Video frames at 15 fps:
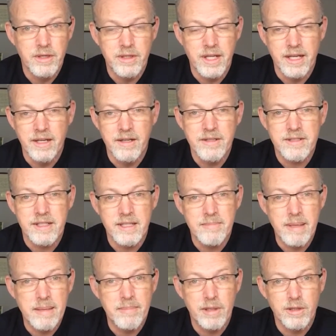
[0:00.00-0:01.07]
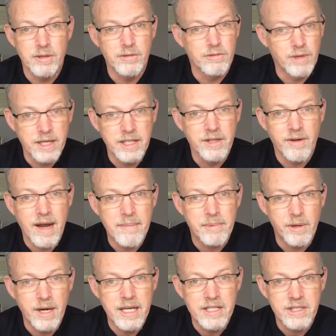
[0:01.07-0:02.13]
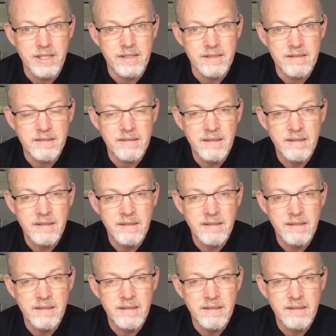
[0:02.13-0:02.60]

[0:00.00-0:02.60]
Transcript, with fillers: your deals and the people who run your operations.